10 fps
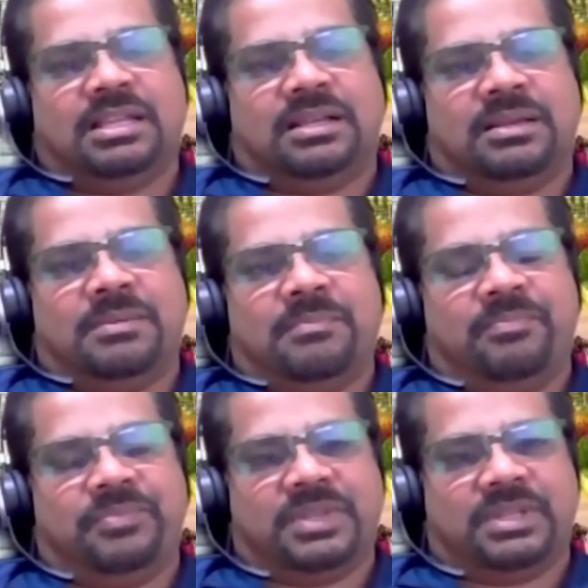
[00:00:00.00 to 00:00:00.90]

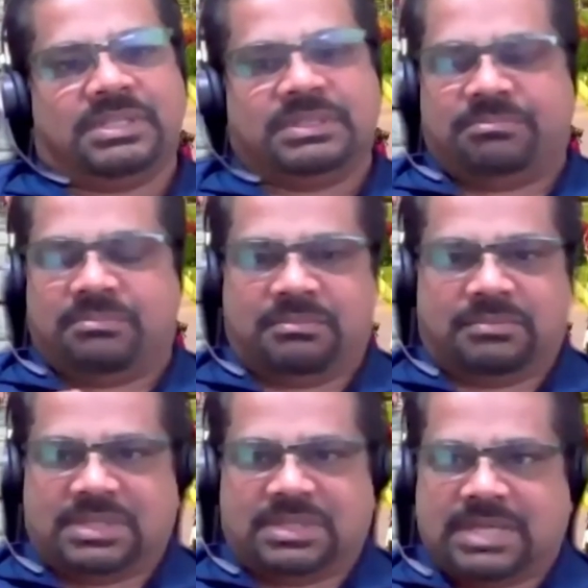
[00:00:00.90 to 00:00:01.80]
Um, mm,
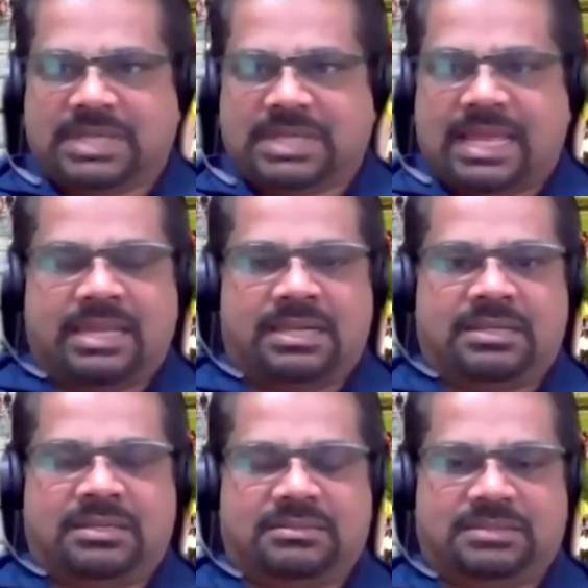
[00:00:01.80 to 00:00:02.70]

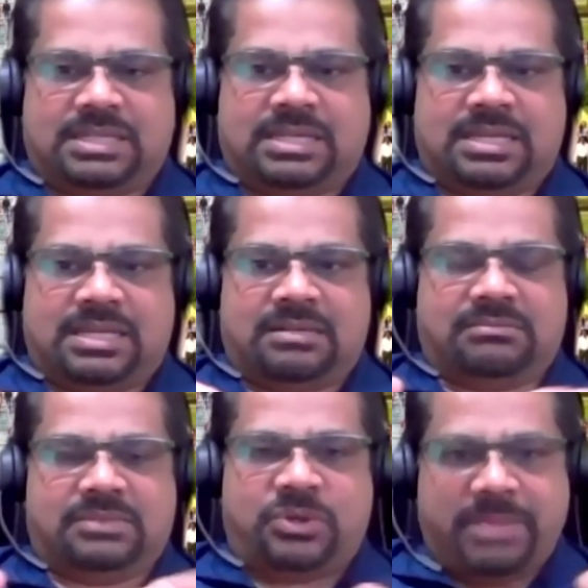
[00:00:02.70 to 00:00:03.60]
and
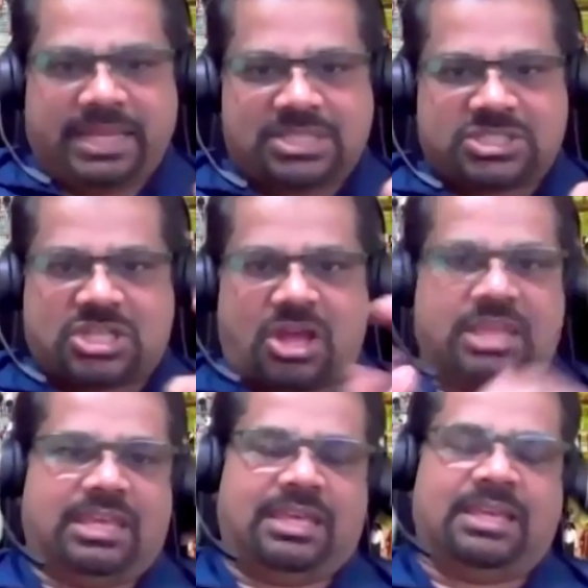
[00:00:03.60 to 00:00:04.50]
don't make it
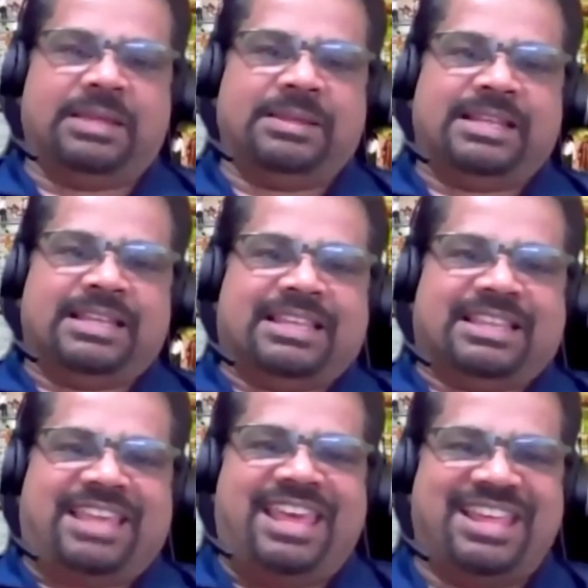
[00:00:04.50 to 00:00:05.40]
stocky,
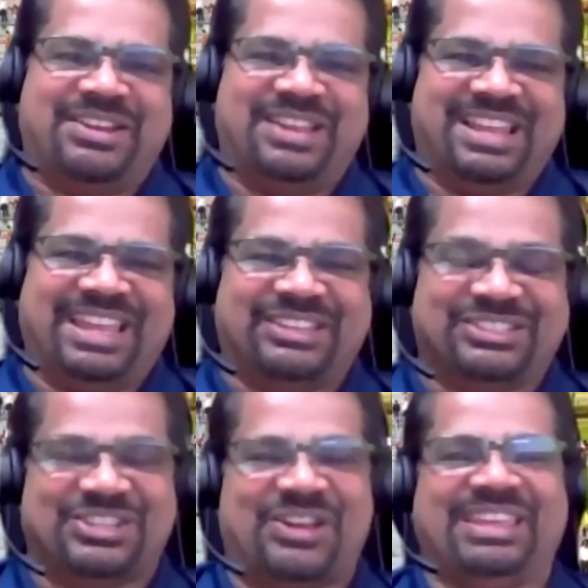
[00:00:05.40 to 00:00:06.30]
like you're
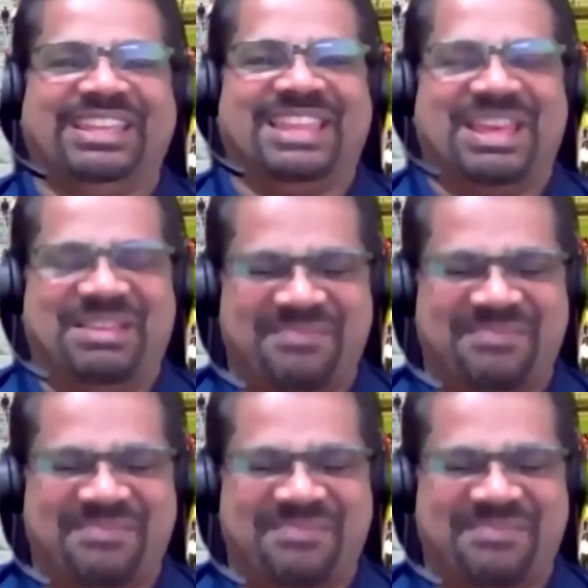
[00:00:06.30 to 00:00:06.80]
stalking them,